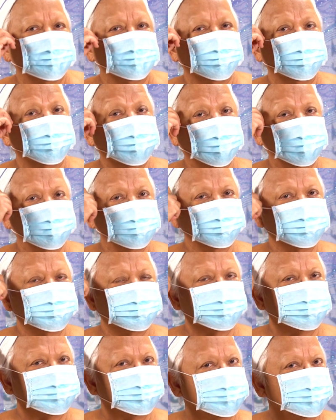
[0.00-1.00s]
Well,
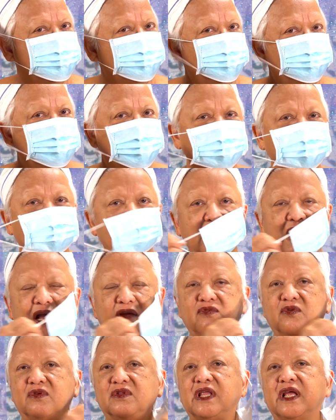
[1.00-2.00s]
then I'll
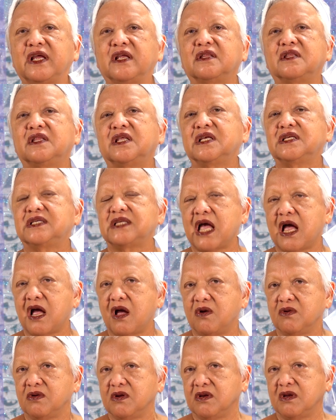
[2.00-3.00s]
have to take this
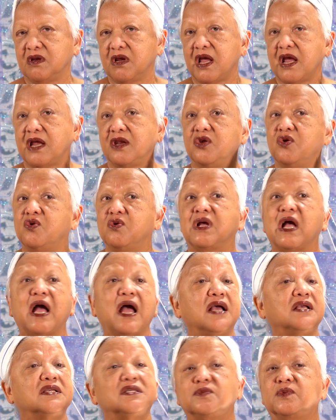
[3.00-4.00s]
out and you
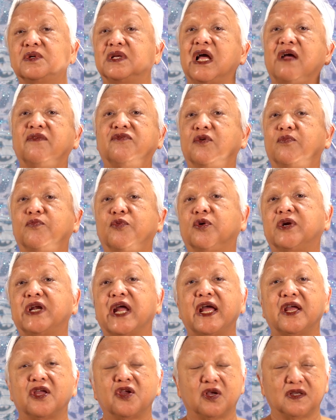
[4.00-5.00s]
guys will have to
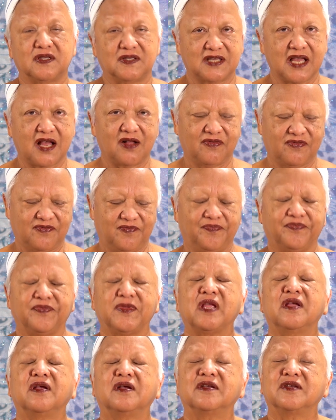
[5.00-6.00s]
protect yourself.
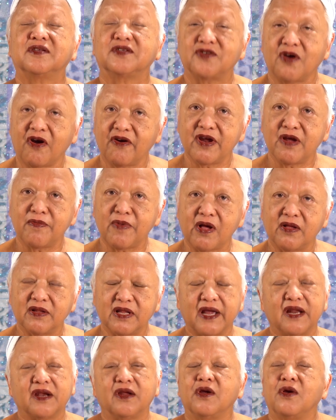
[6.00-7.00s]
Sorry about
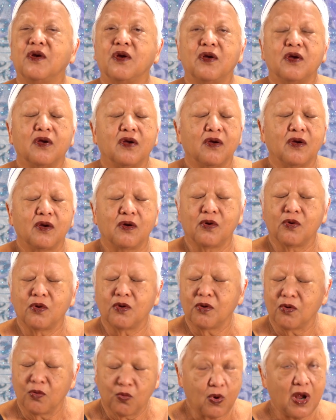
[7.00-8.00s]
that.
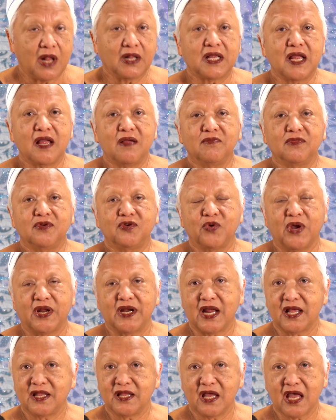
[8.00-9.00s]
Welcome to
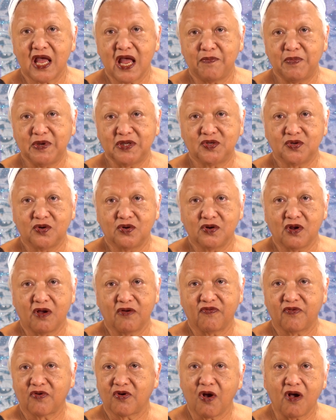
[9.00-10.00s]
another episode
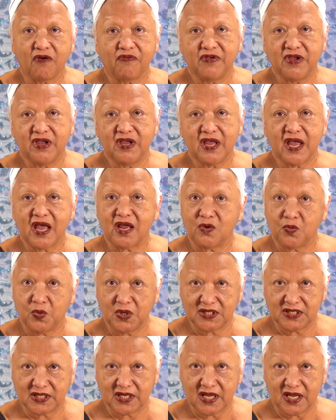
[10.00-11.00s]
of Coffee and
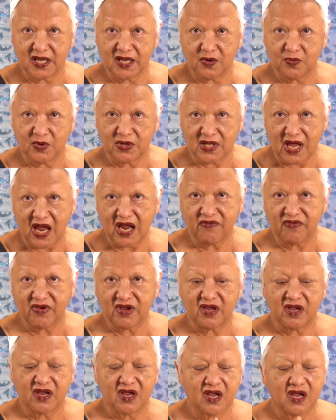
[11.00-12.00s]
Whiskey with
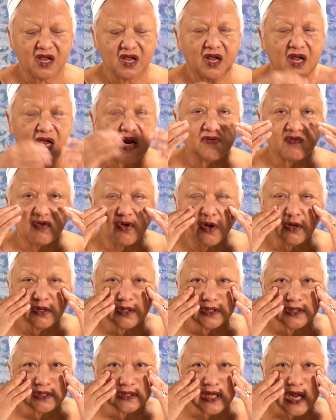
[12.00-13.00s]
Ivy. I've caught
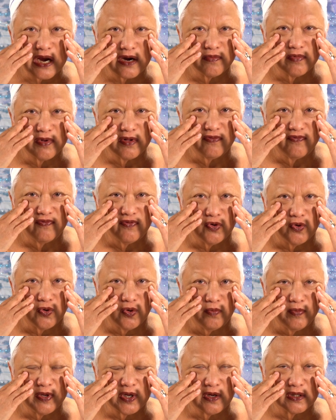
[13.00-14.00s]
this terrible
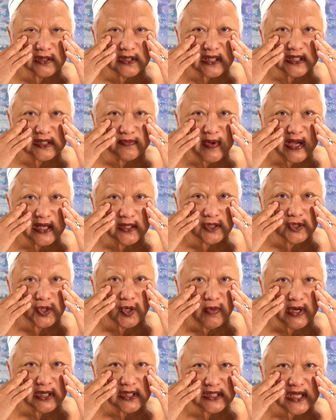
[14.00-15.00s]
flu because I spent so
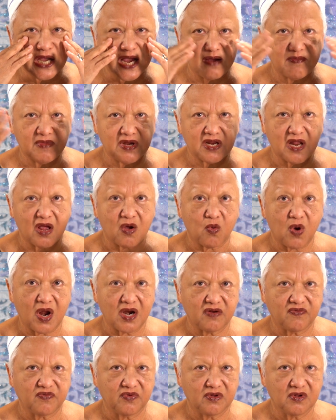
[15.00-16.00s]
much time in our
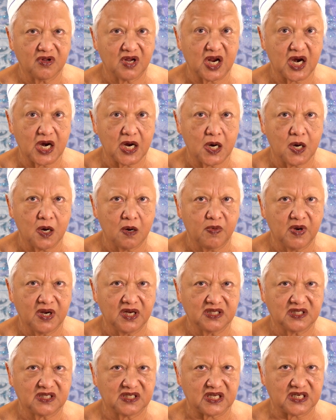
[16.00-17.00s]
wonderful
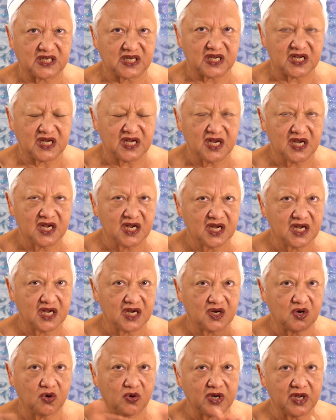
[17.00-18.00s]
global city,
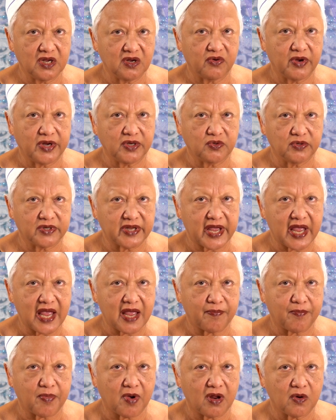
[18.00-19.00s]
including going to the
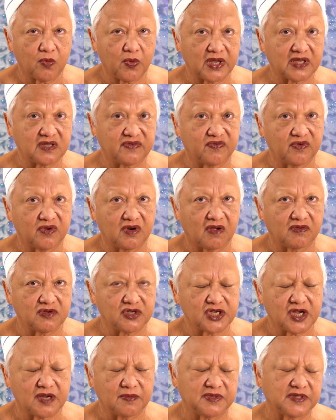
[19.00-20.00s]
airport where it's full of
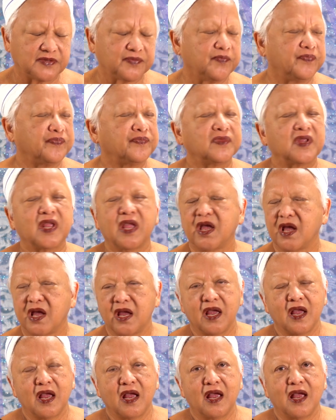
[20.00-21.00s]
germs.
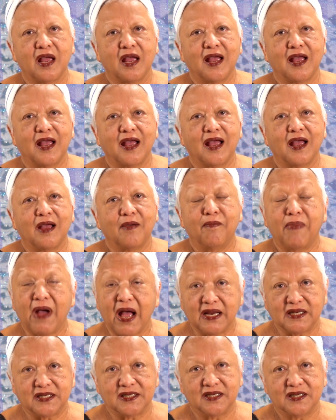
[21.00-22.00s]

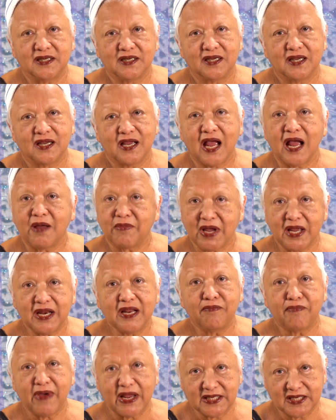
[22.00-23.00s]
But I'm
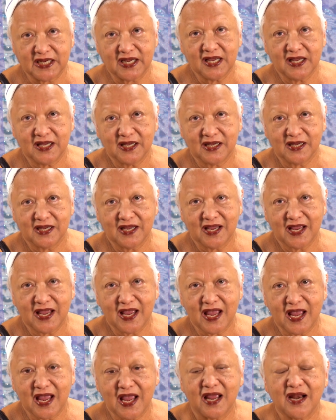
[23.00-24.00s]
getting better,
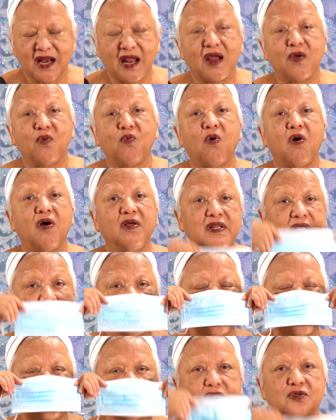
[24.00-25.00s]
and I wore
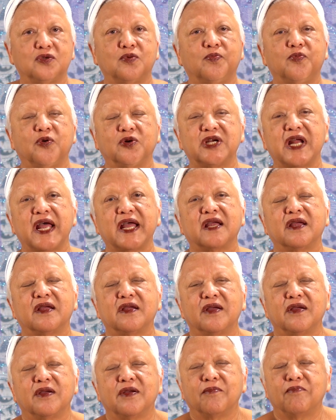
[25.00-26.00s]
this to protect
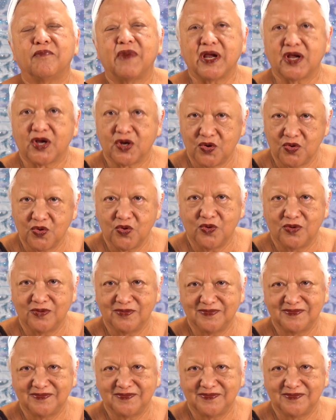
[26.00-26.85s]
my crew.